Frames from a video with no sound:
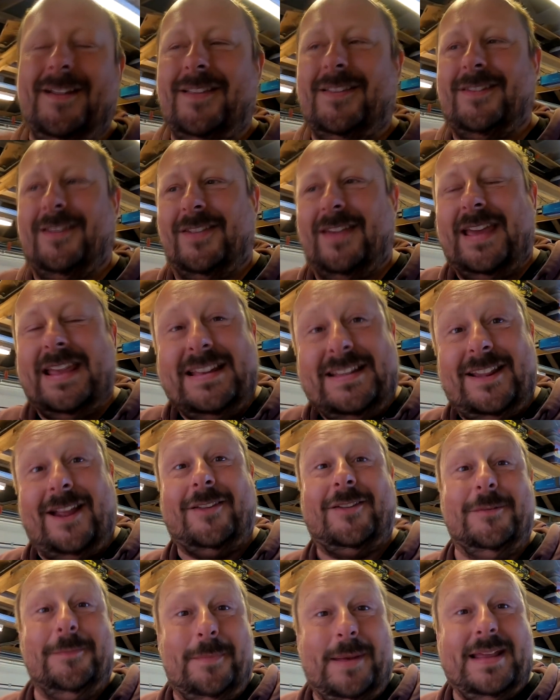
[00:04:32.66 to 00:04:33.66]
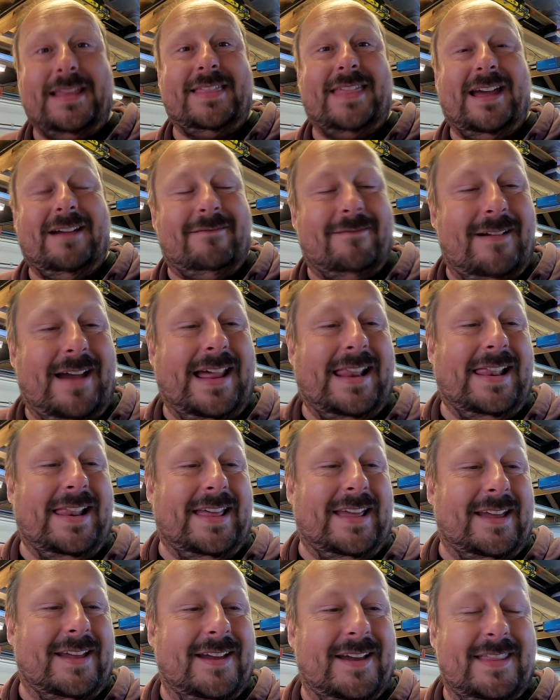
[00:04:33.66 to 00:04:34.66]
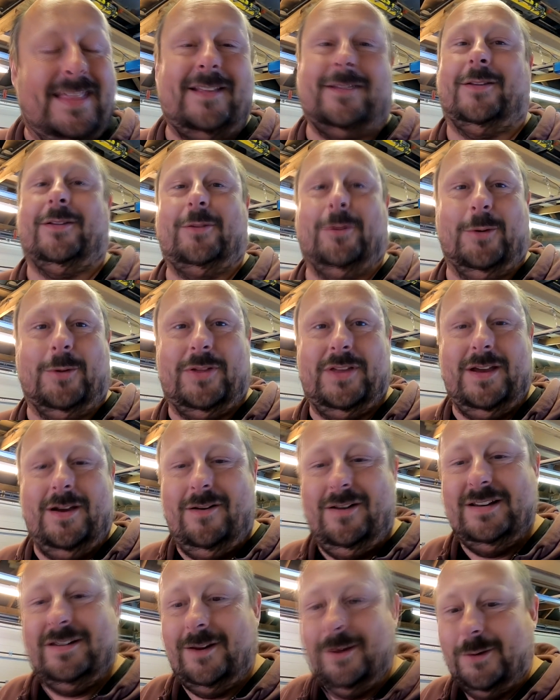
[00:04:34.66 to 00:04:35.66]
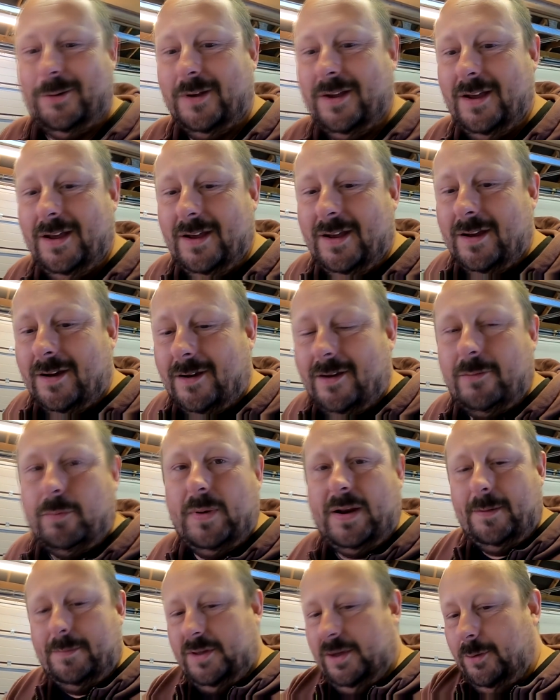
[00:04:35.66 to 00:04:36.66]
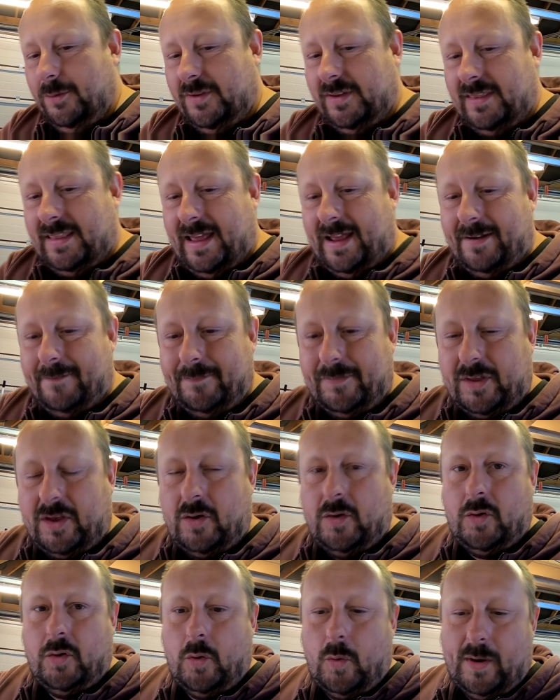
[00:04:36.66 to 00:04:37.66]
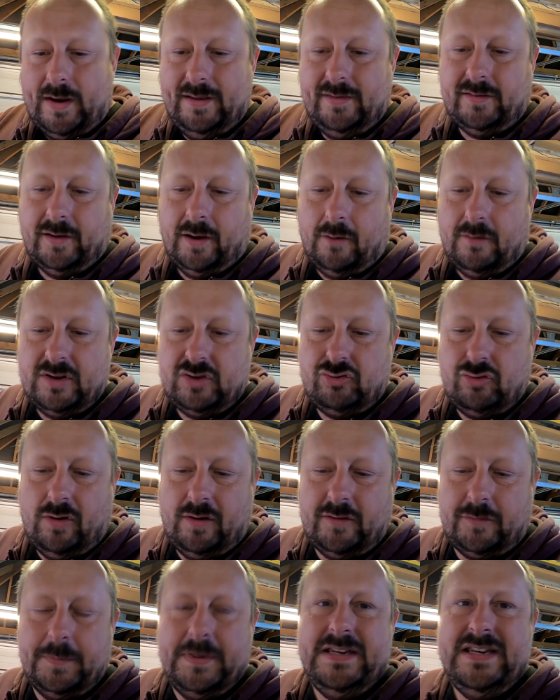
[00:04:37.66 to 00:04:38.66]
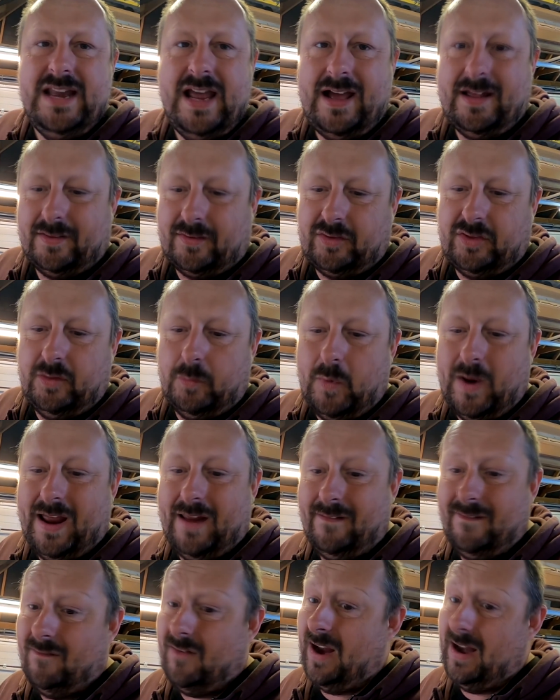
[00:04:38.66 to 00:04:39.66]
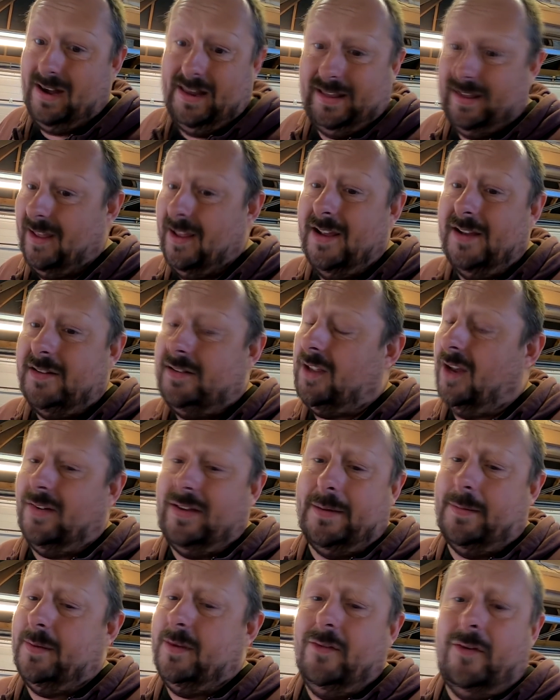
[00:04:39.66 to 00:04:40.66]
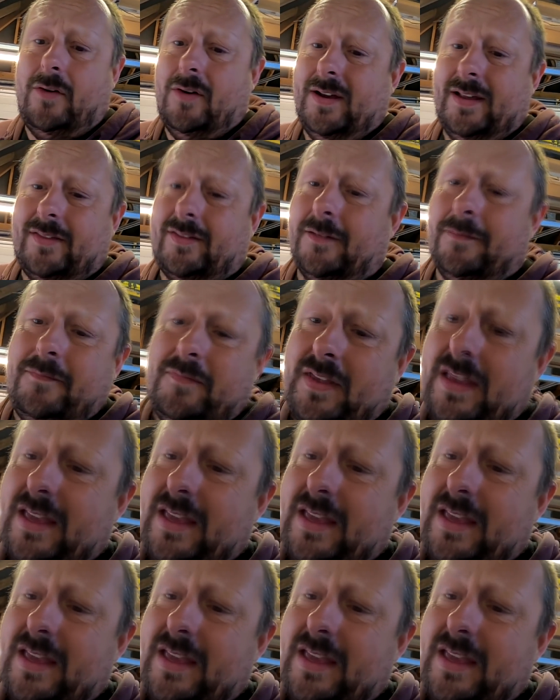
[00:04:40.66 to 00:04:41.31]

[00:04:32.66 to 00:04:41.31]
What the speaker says: so that it doesn't make that rattling. And that's the sort of thing I do, because when I'm using that Kwazar, it drives me nuts, the rattling. Don't get me wrong, it's an